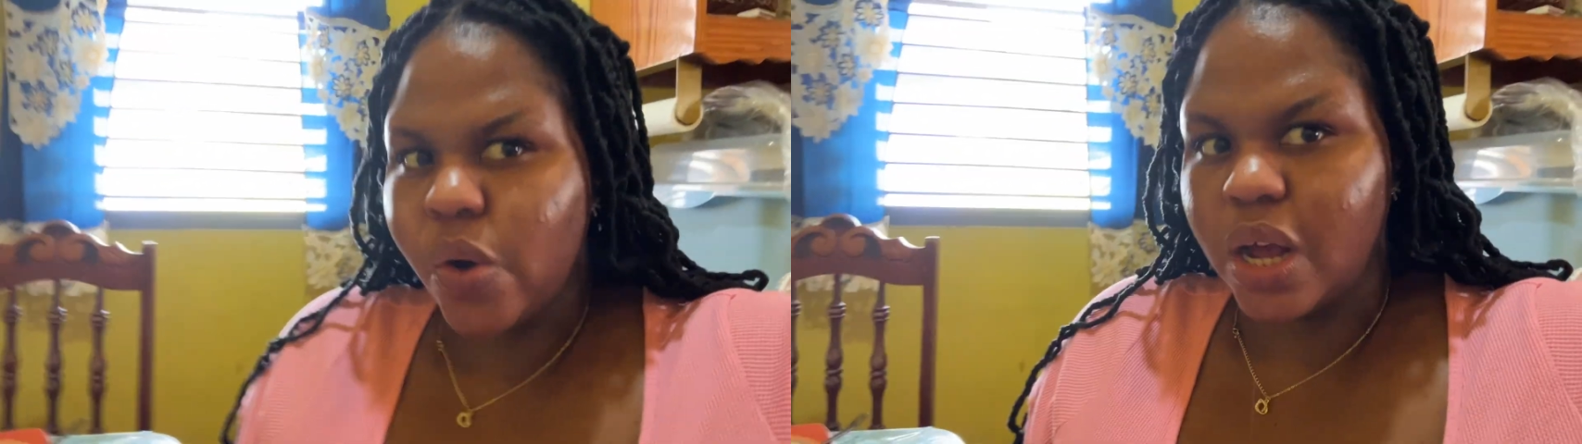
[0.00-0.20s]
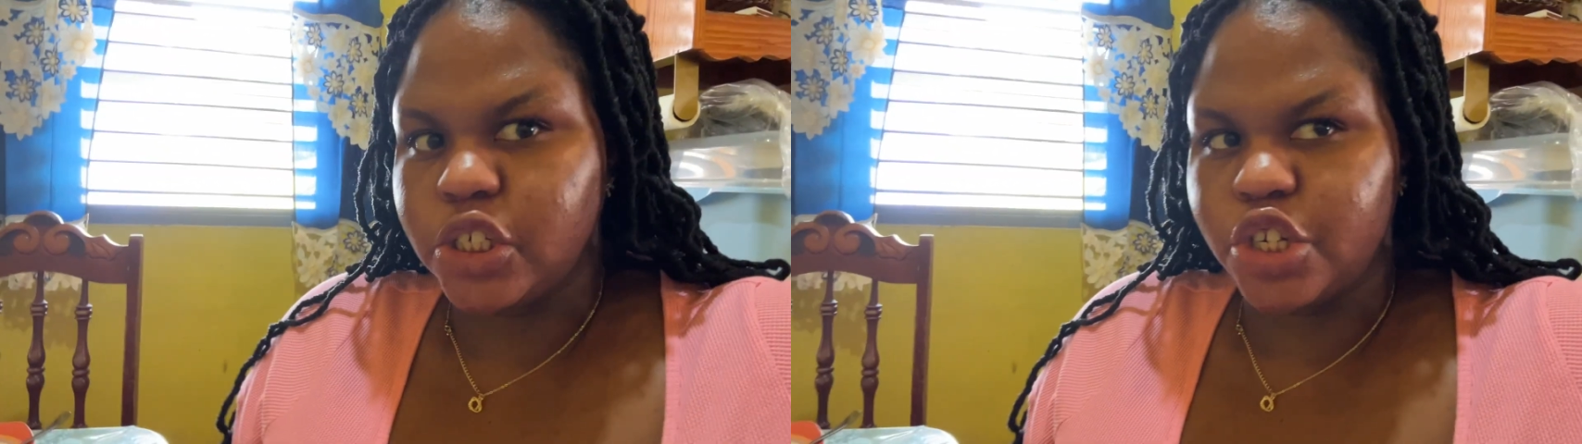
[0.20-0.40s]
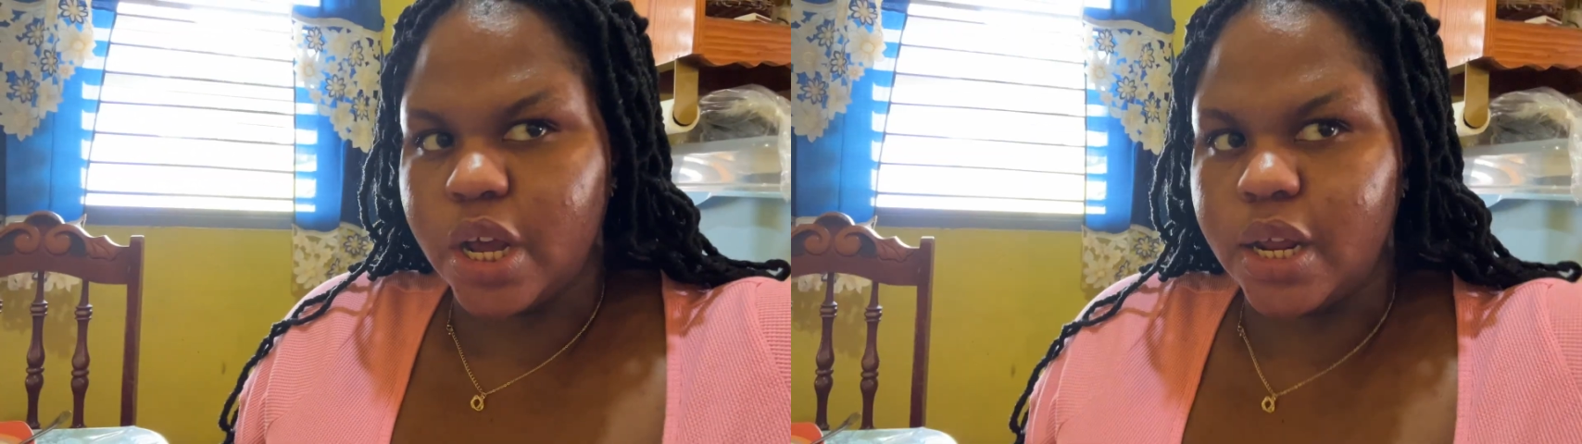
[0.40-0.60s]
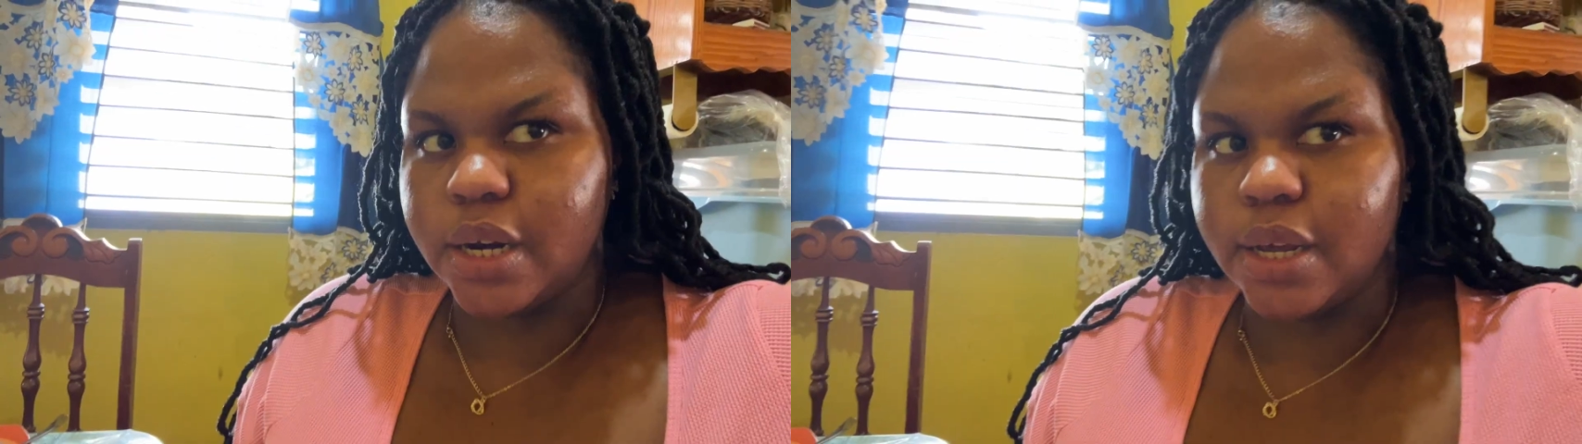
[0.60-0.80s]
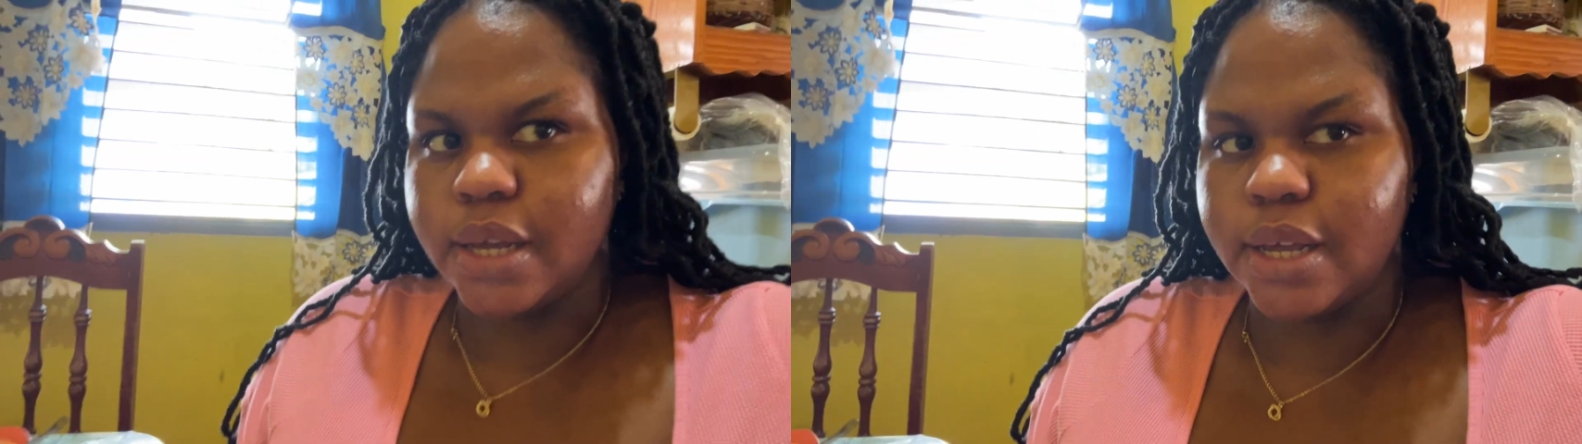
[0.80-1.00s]
question
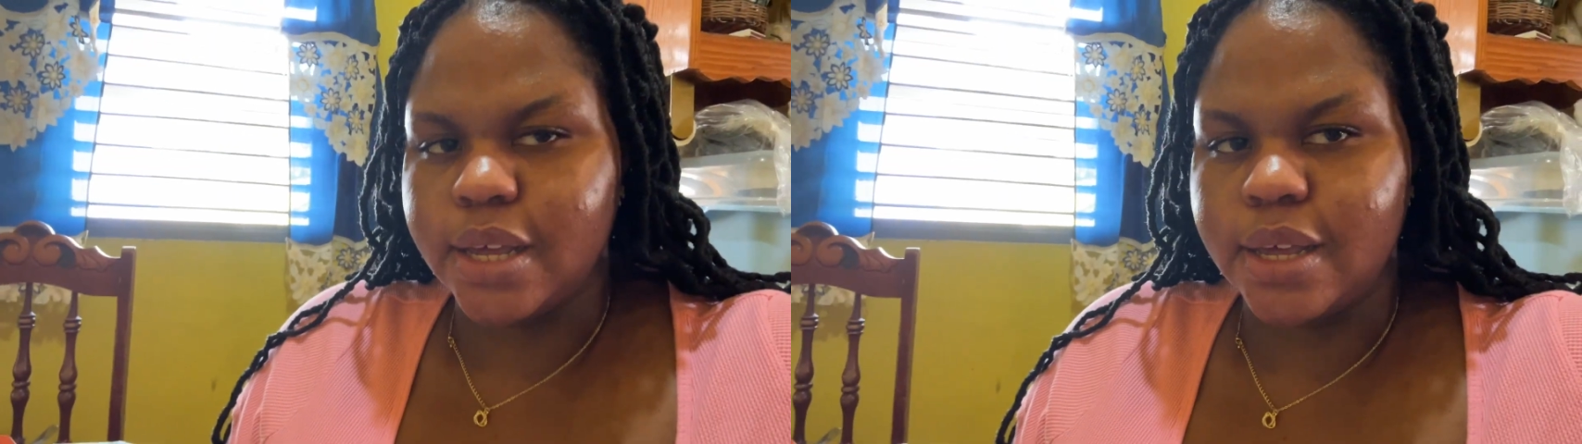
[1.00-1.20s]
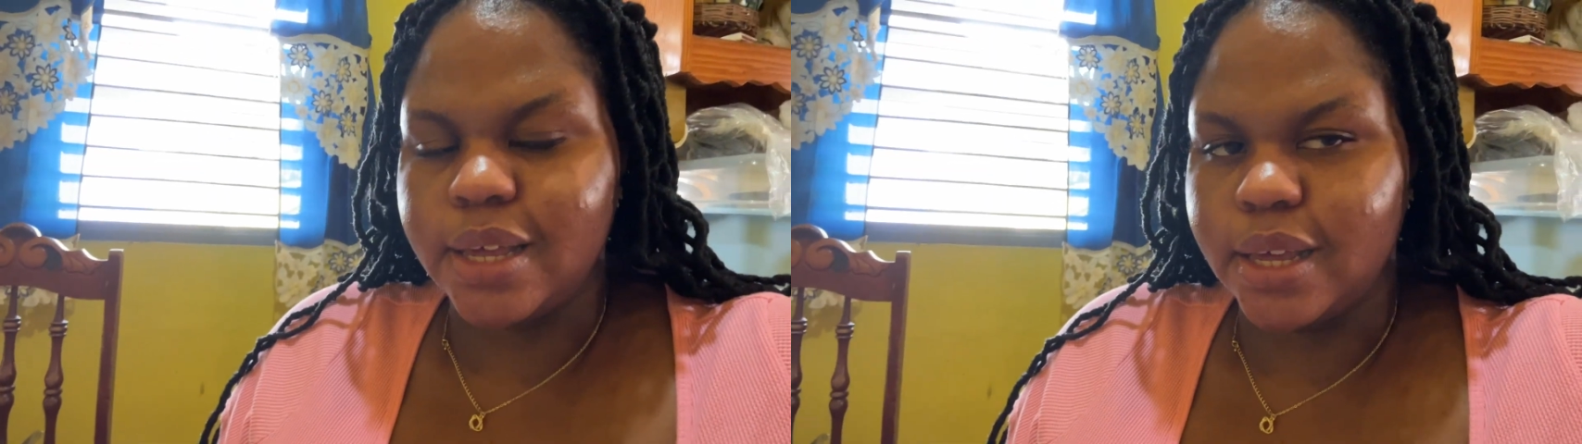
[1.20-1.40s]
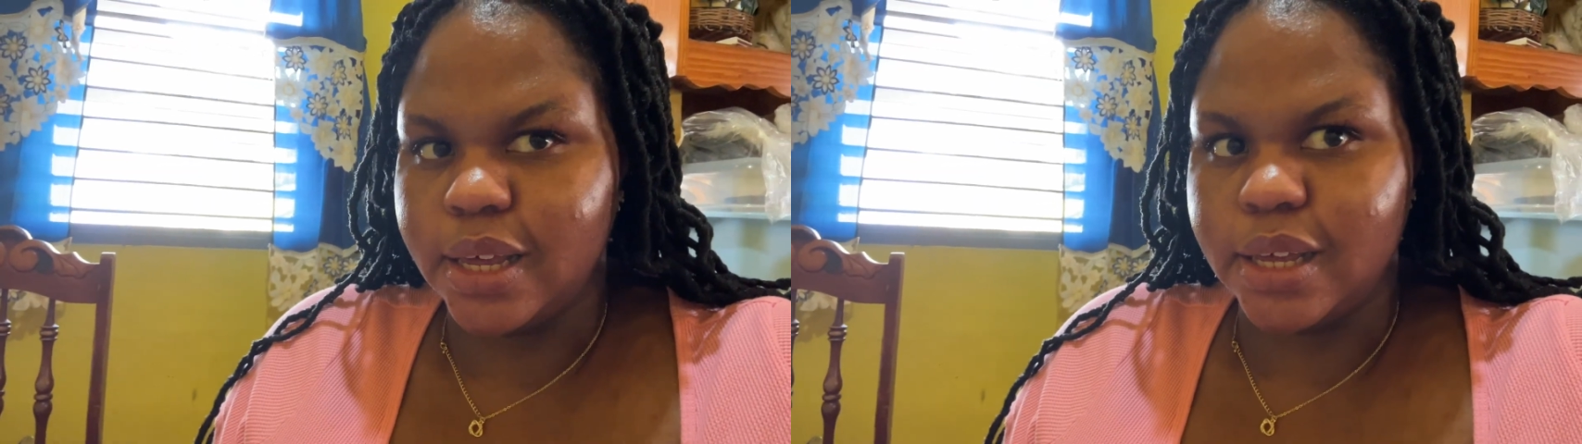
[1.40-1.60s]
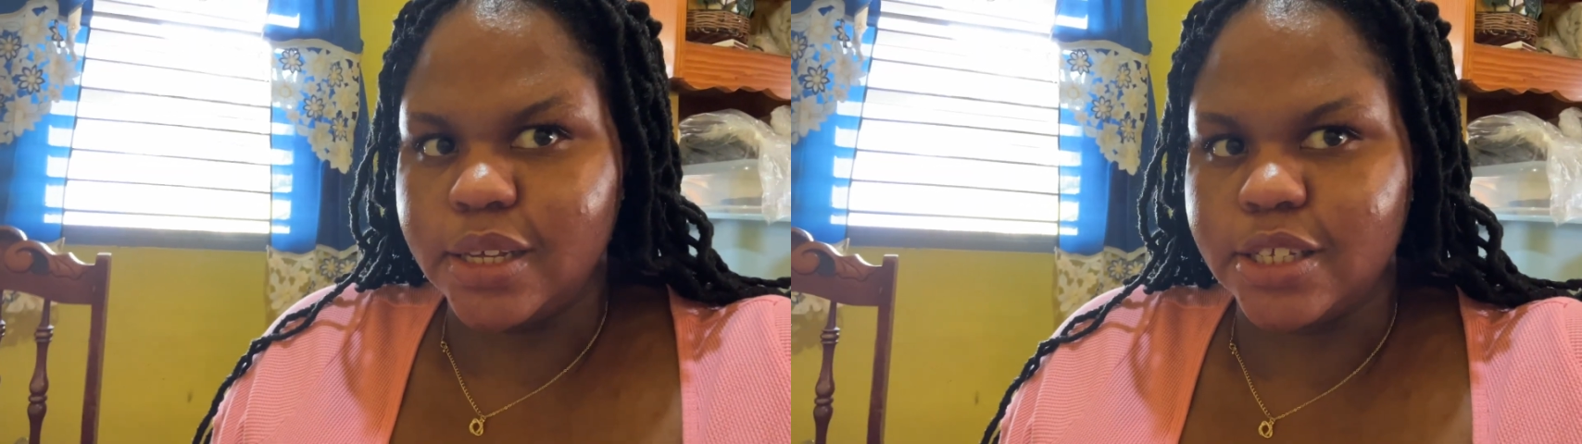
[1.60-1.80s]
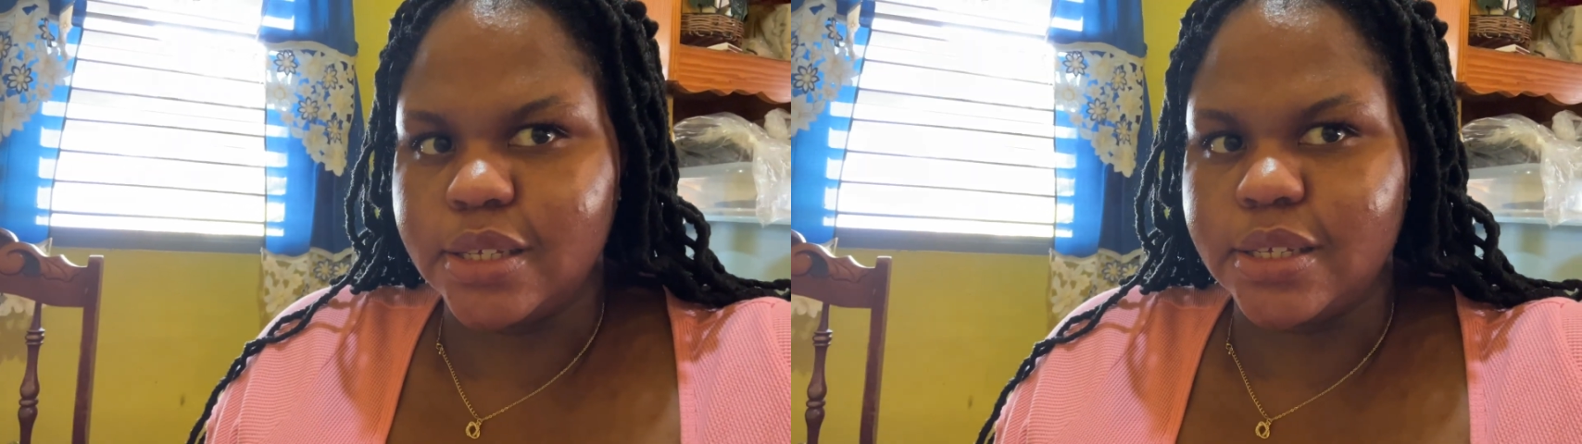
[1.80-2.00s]

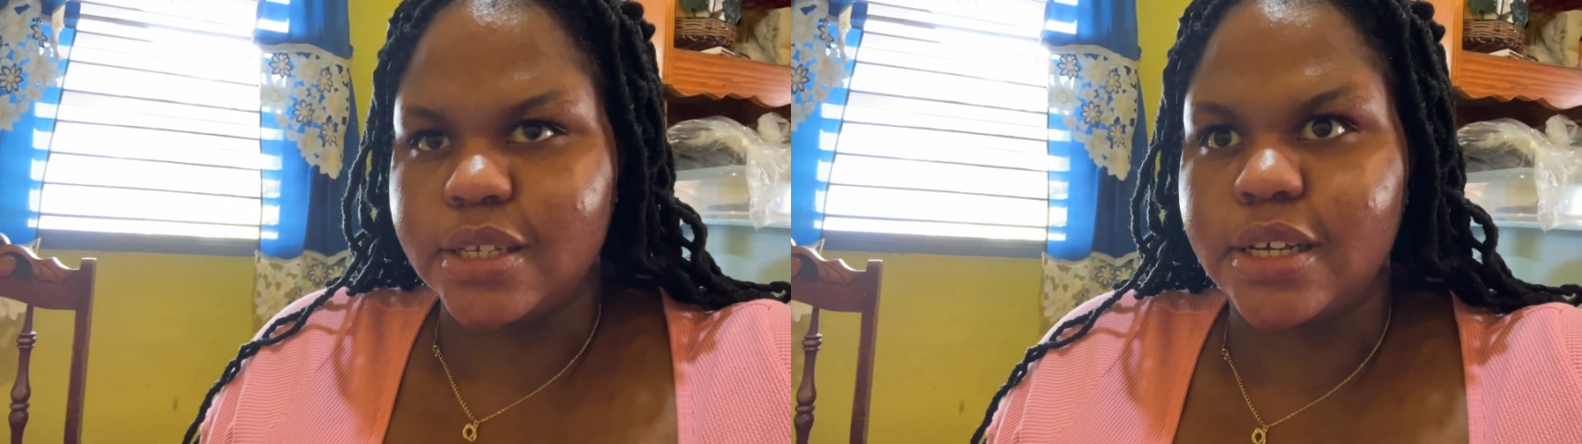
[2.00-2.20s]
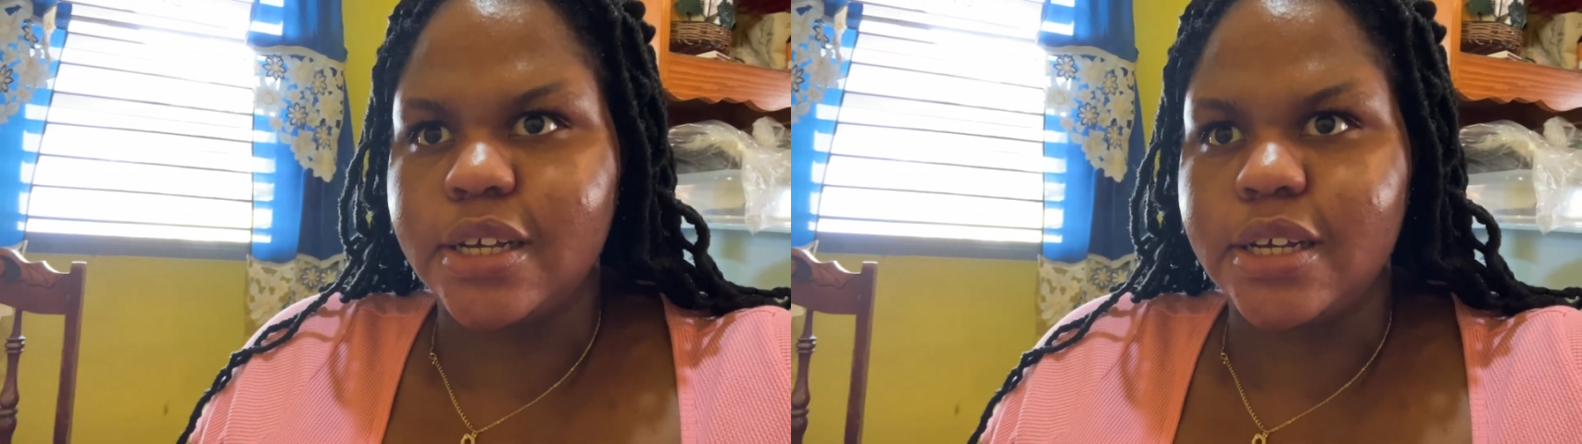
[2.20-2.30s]
is